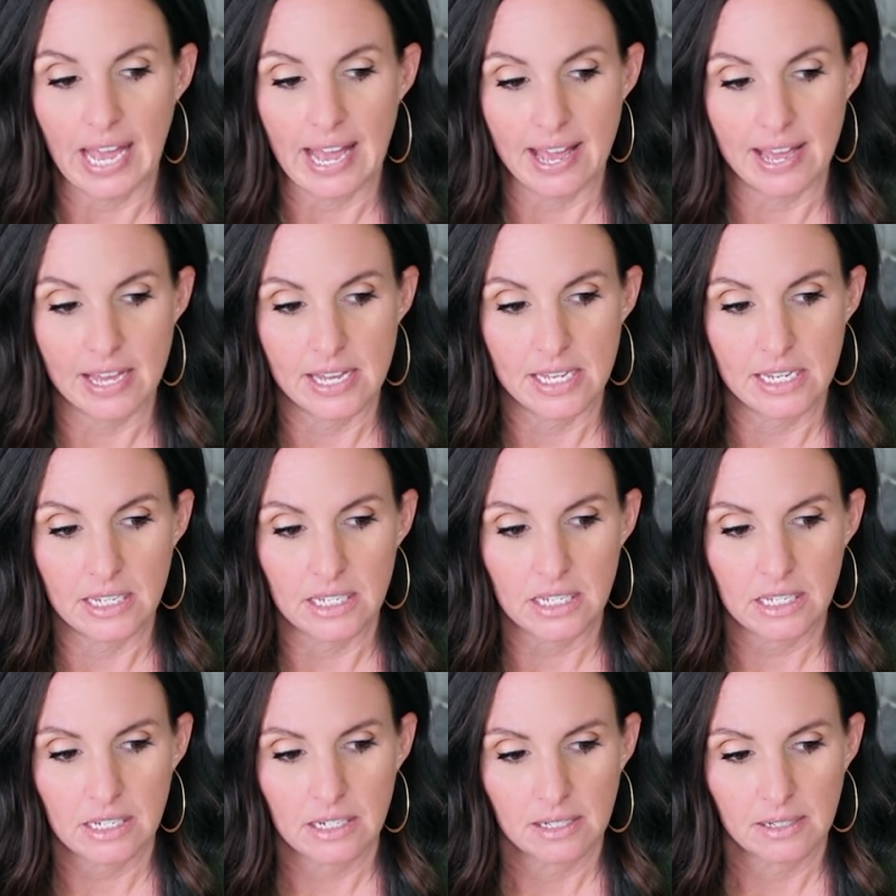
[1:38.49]

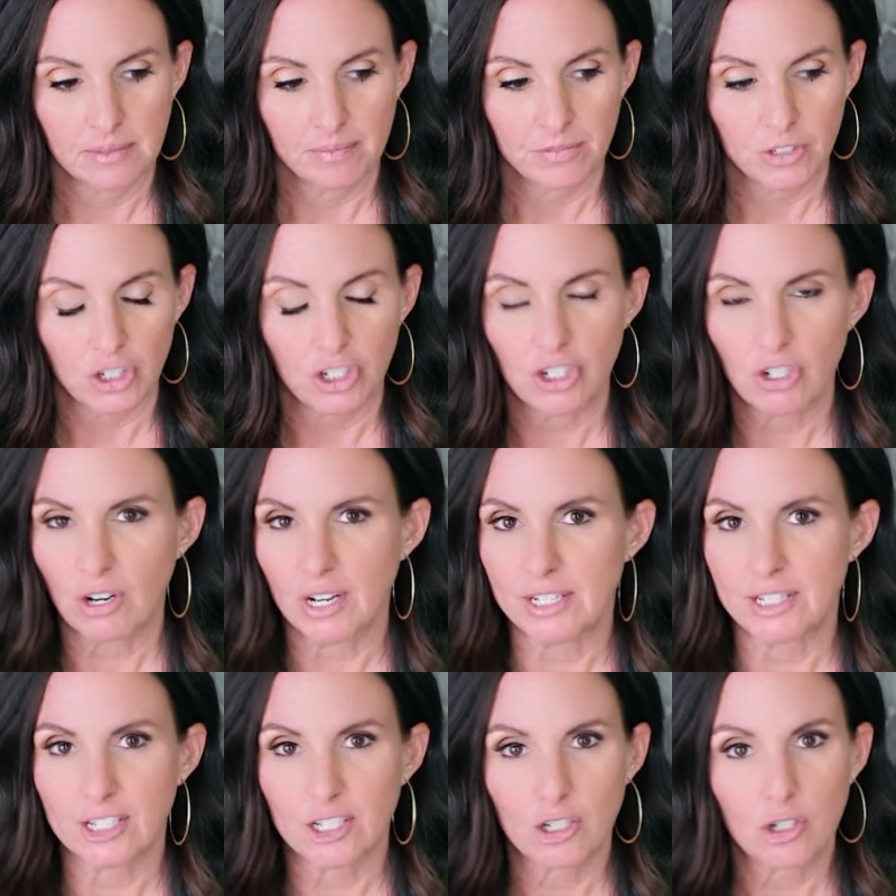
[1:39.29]
And she
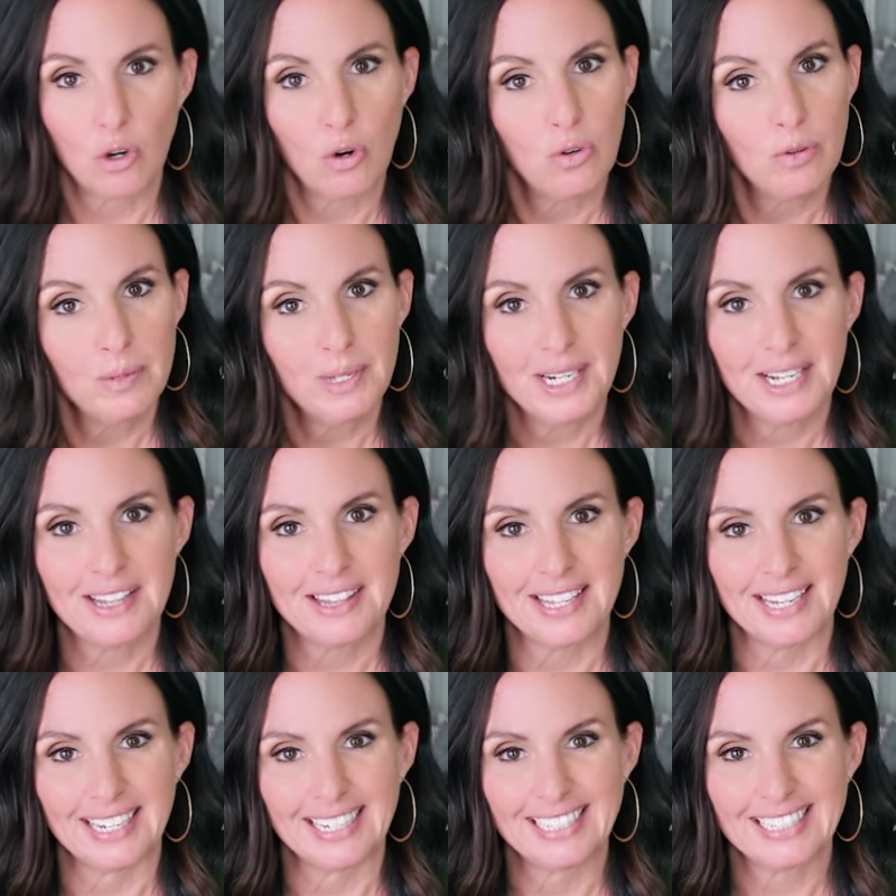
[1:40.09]
tried so many
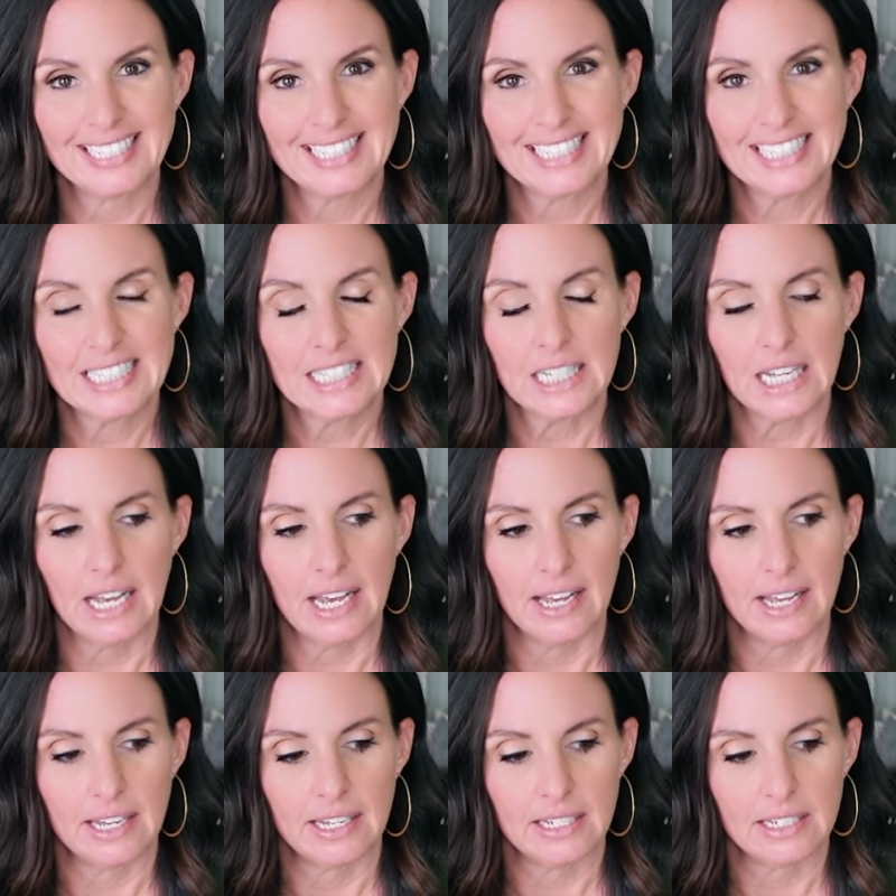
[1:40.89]
things
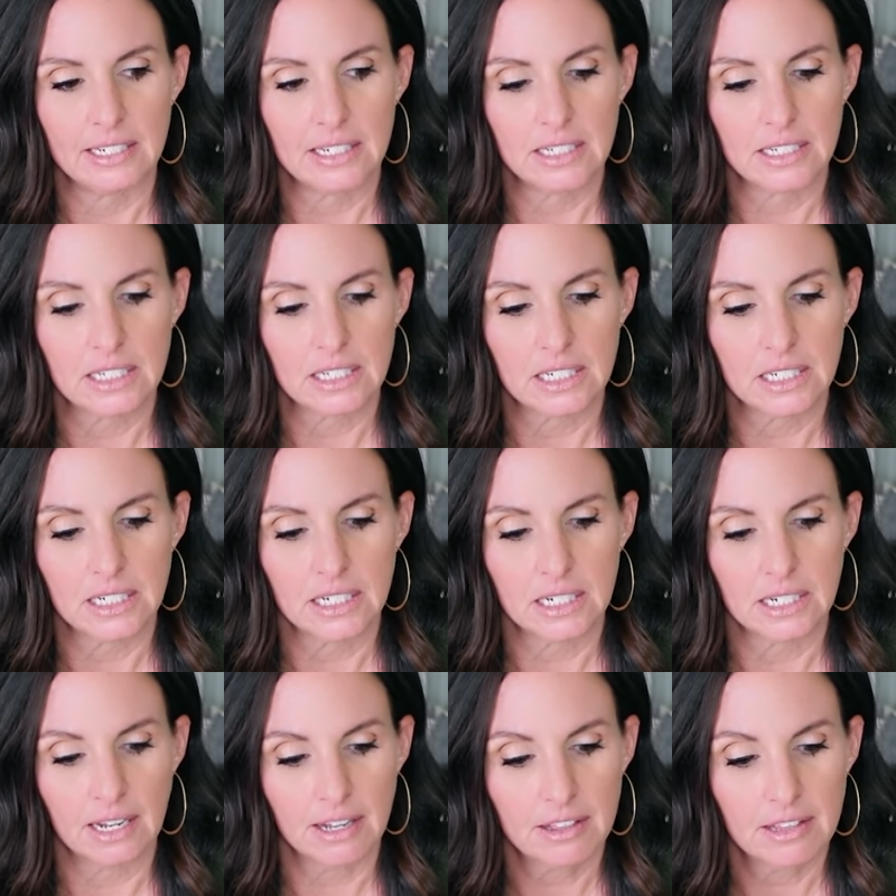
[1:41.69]
and
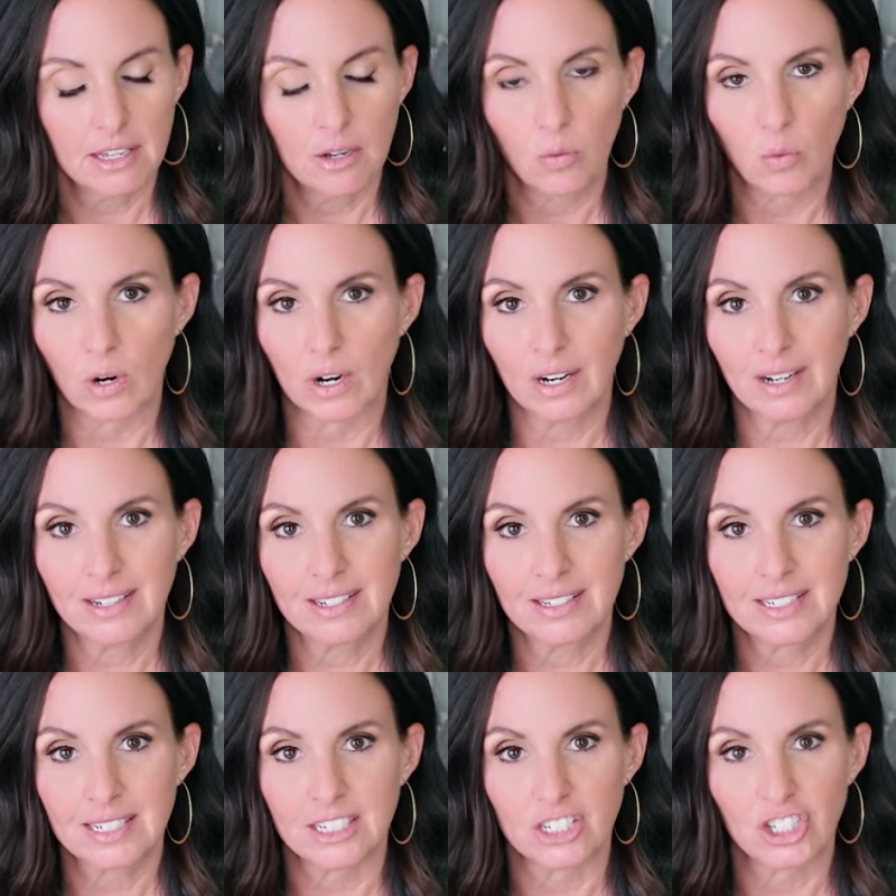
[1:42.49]
nothing
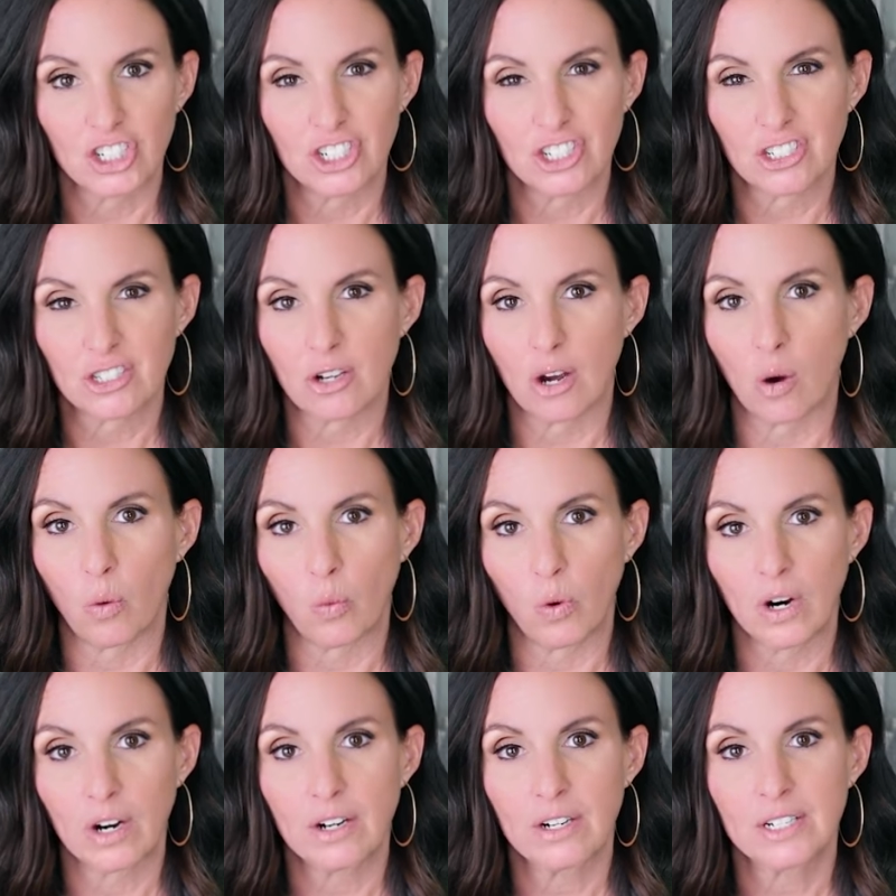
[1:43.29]
worked, and she just got
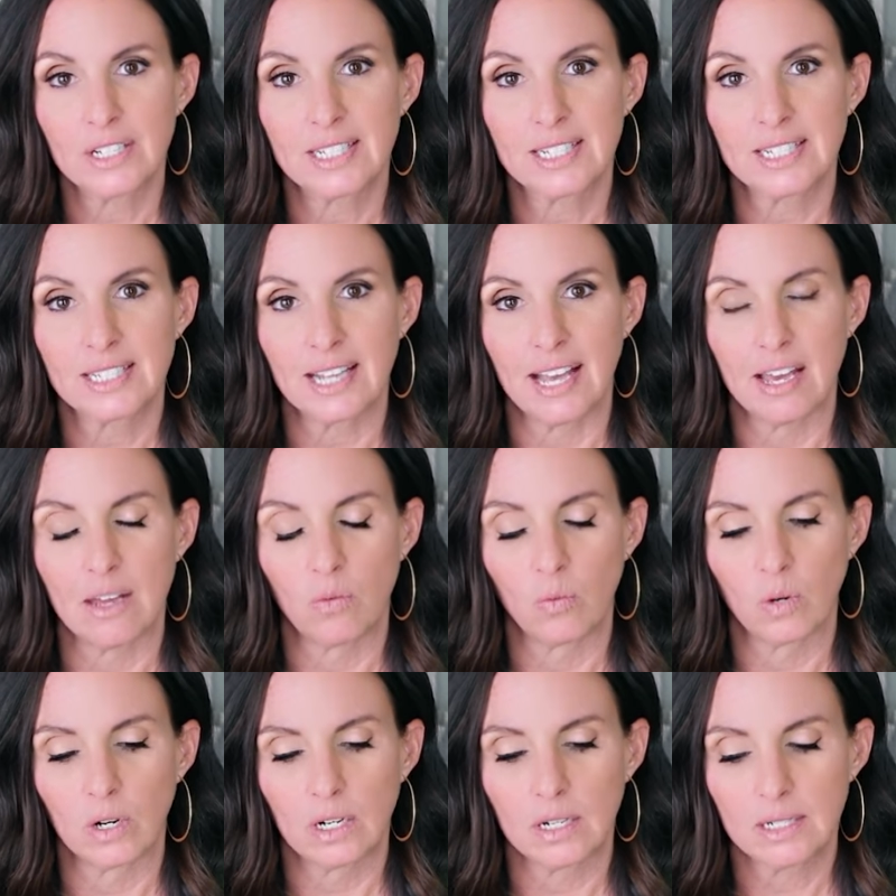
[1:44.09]
worse
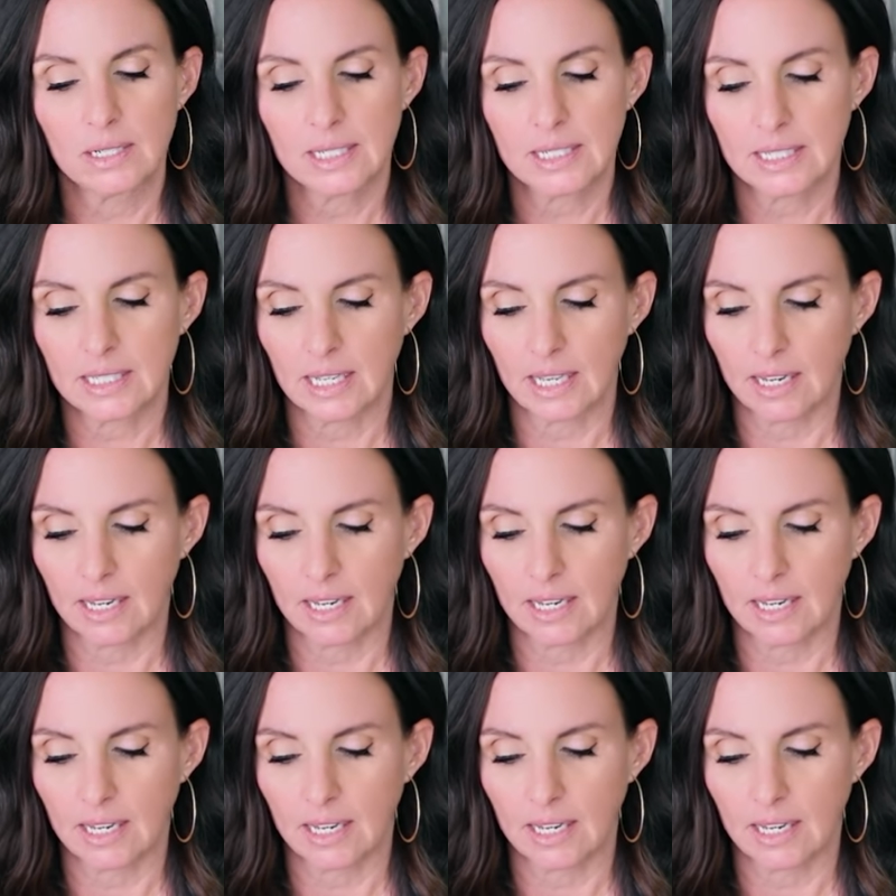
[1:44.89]
and worse.